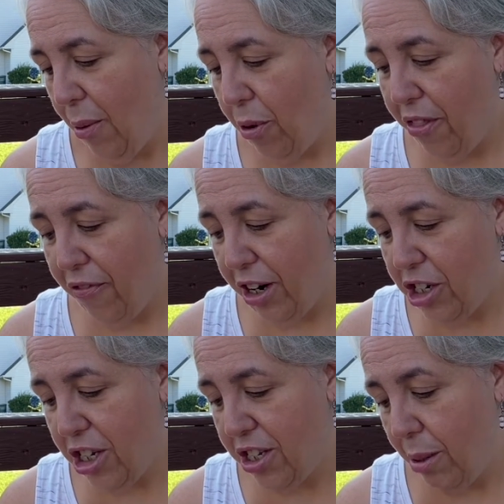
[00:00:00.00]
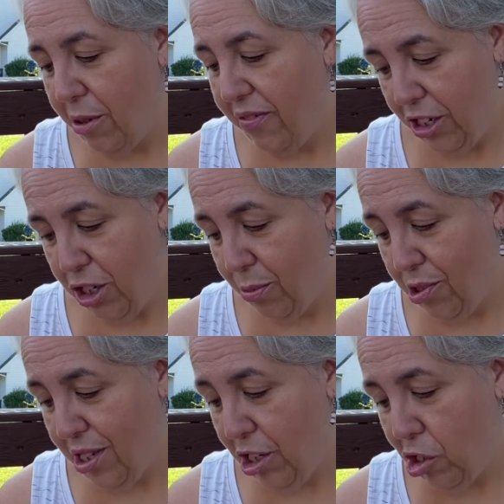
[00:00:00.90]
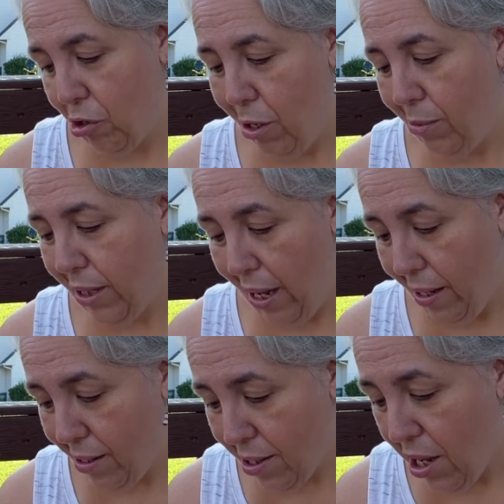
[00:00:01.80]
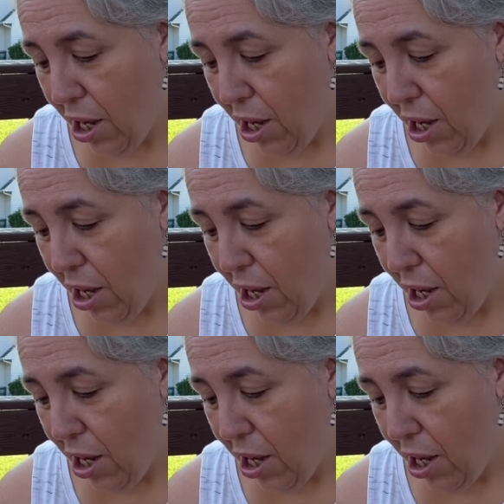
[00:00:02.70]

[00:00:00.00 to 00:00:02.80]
with fresh summer vegetables and scrambled eggs.